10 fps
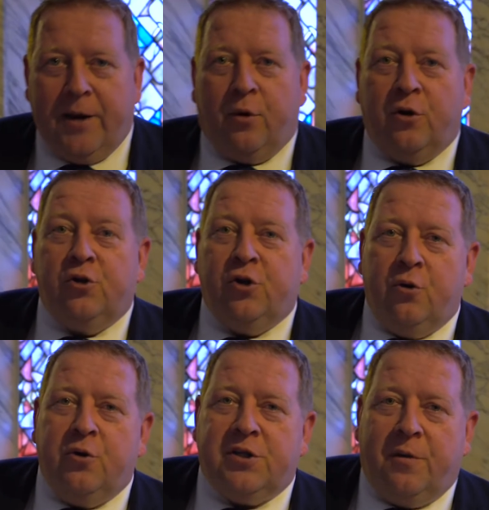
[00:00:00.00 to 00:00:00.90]
I'm going to show
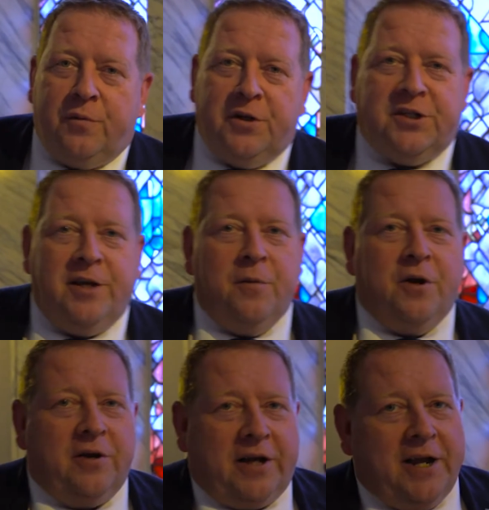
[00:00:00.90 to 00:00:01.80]
you something
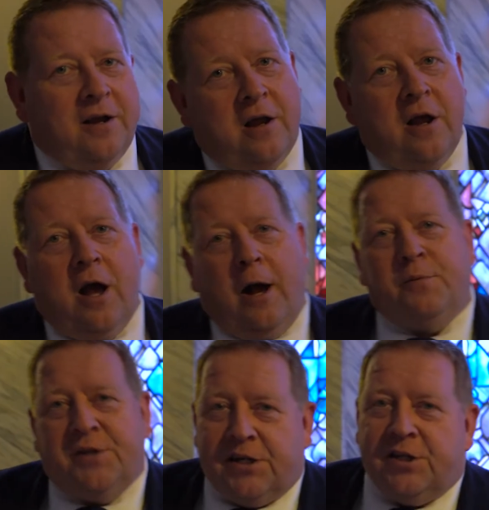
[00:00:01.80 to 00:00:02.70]
similar again
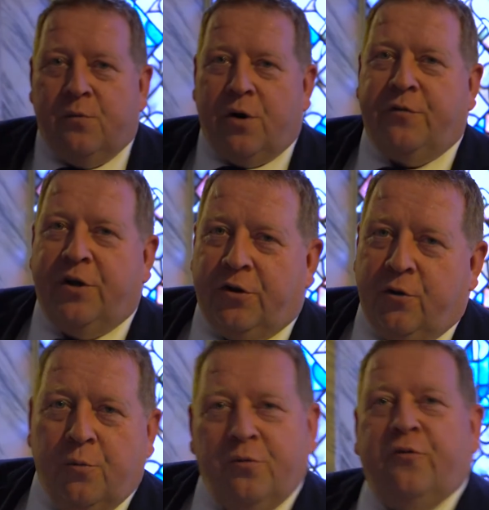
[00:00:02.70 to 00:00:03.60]
upstairs in one of the other
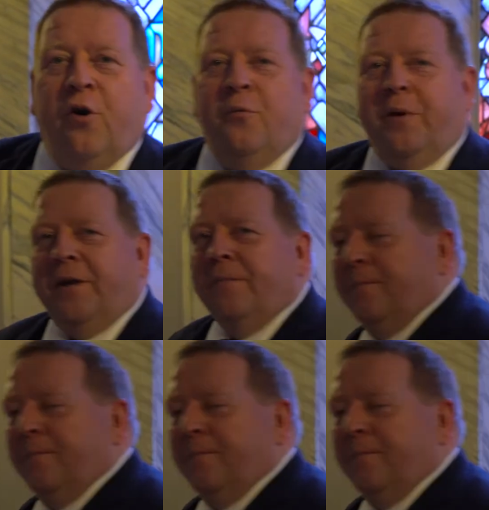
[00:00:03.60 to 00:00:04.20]
rooms. Follow me.